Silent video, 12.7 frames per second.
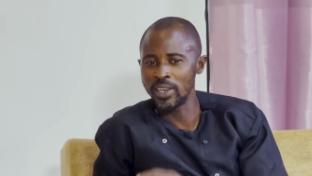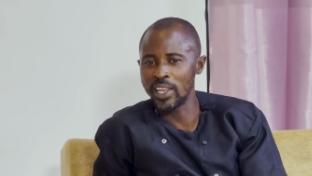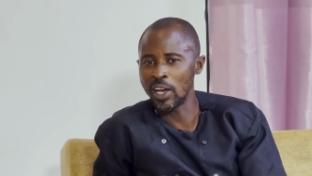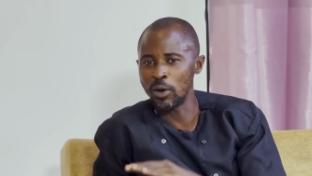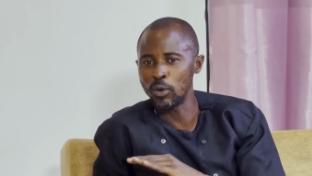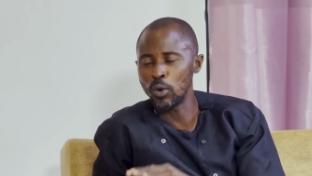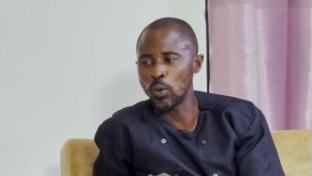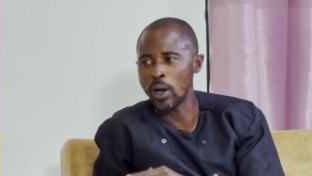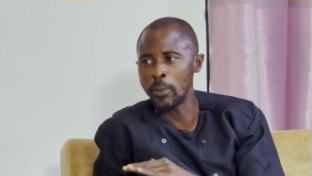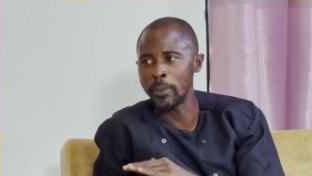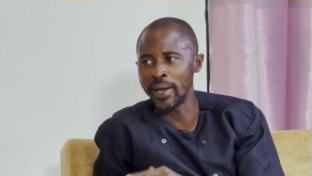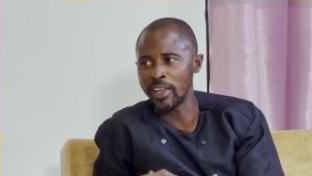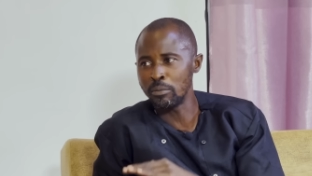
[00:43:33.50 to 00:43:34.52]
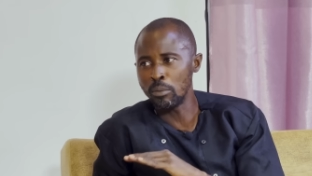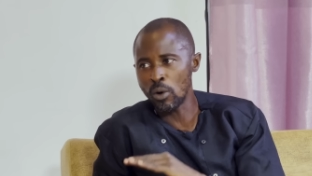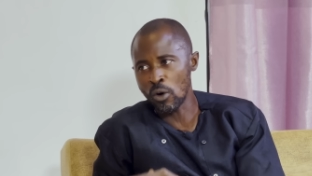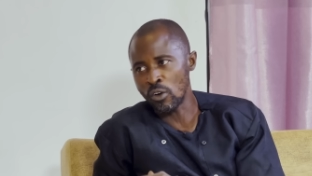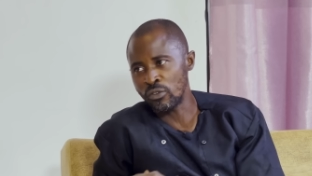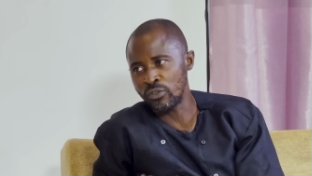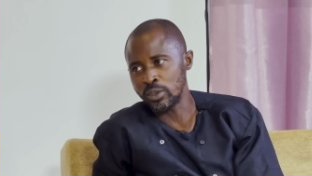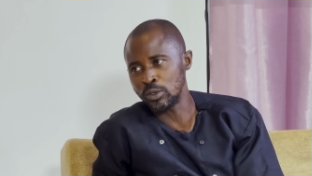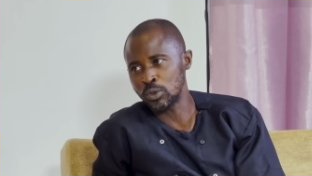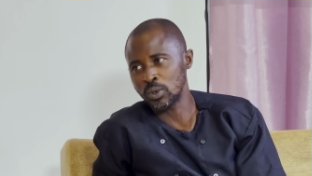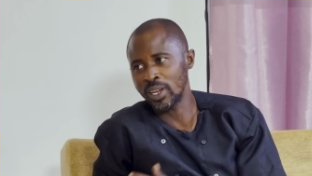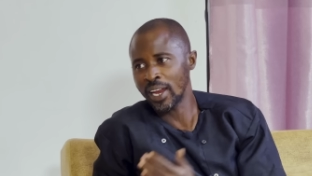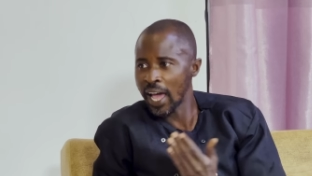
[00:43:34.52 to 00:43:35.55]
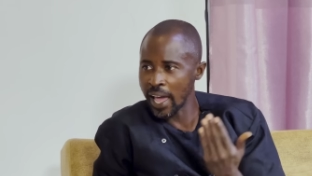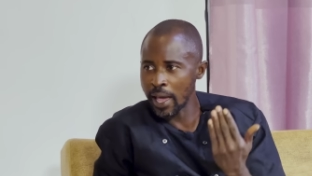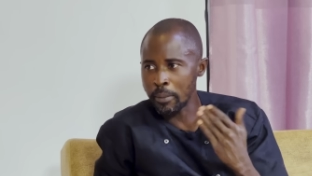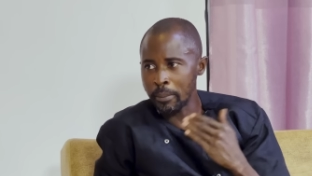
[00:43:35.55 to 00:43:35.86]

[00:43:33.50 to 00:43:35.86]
down lower mind more often so that higher